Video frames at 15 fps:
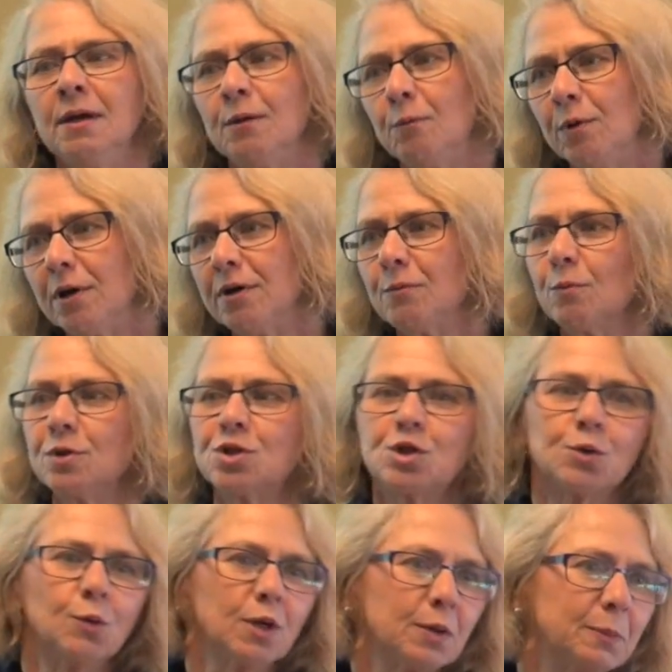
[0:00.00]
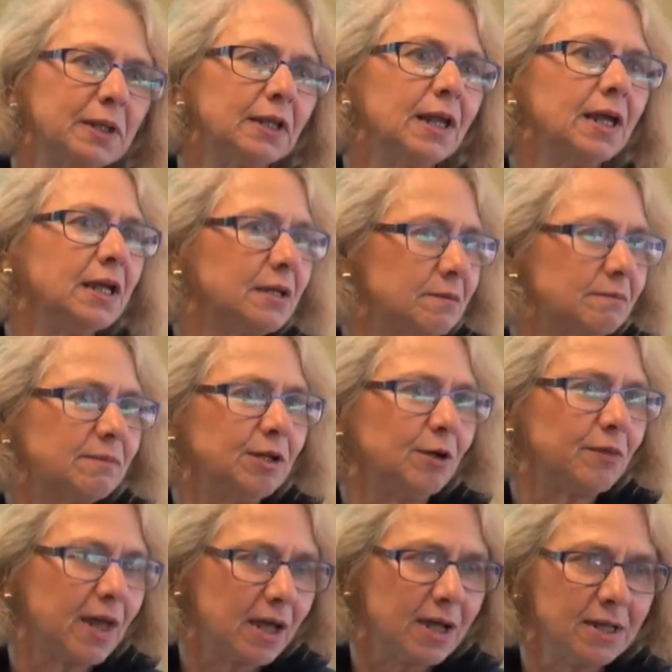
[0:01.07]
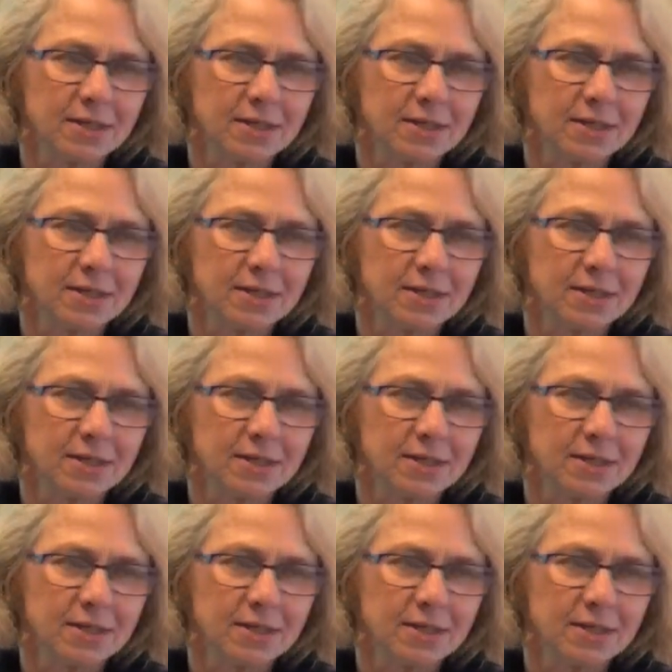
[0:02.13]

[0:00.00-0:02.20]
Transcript: Where, what's your work been like? You know, that